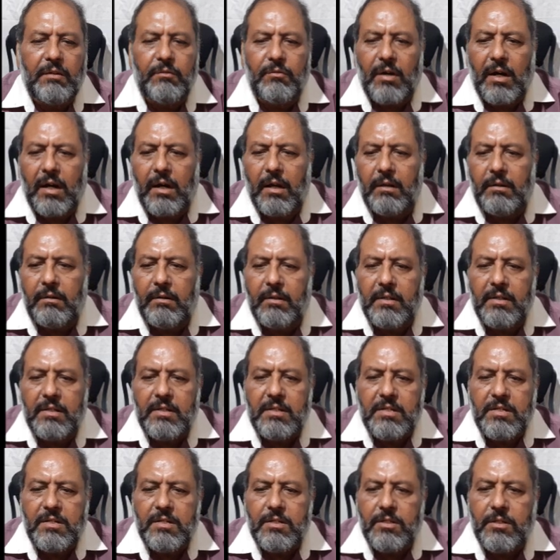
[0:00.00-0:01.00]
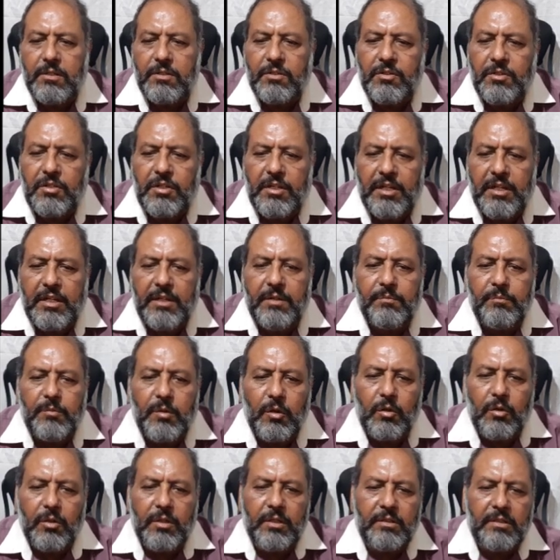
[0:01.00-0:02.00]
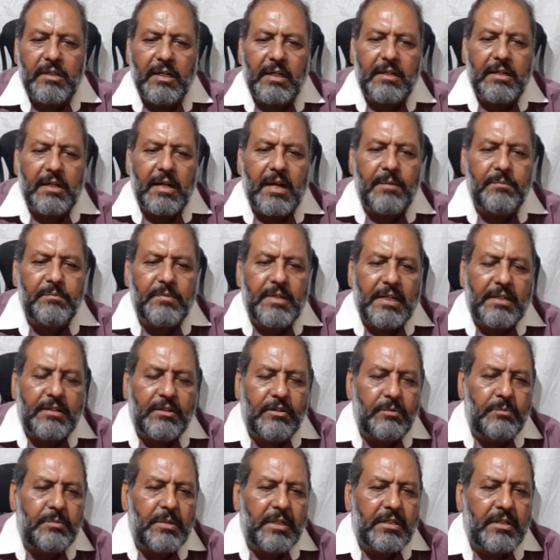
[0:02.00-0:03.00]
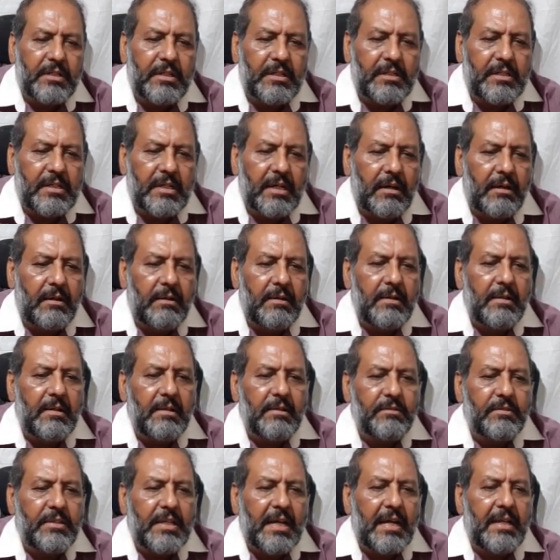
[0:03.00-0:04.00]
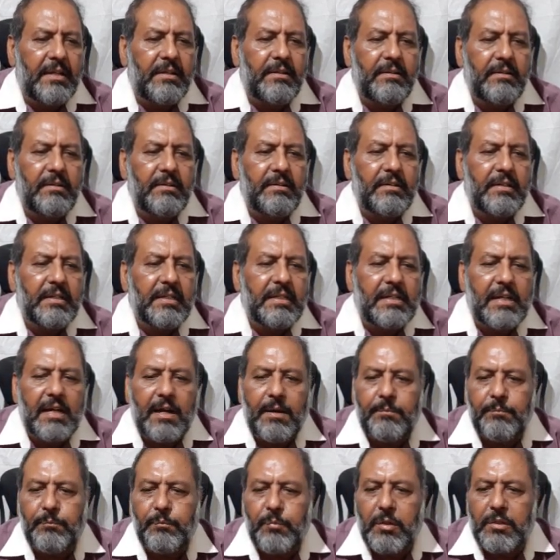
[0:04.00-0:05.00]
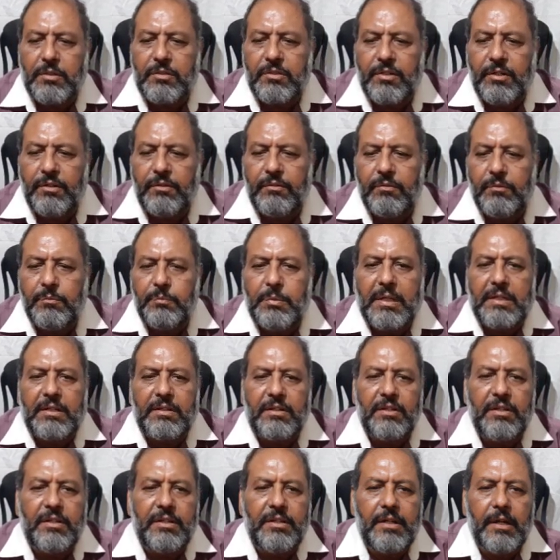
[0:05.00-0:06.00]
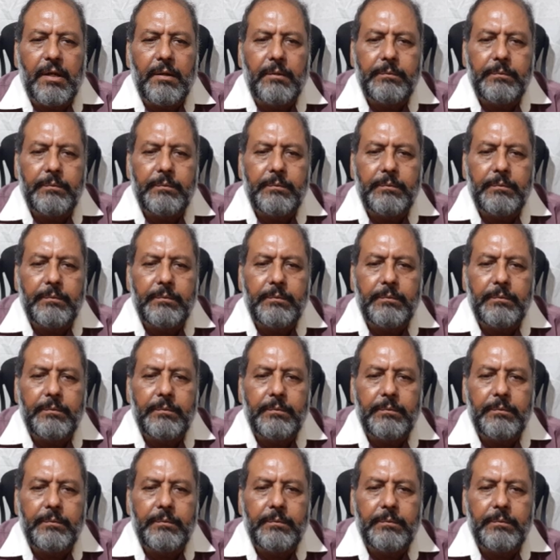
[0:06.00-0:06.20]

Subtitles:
wall, seen more in the gram-negative bacteria than gram-positive bacteria.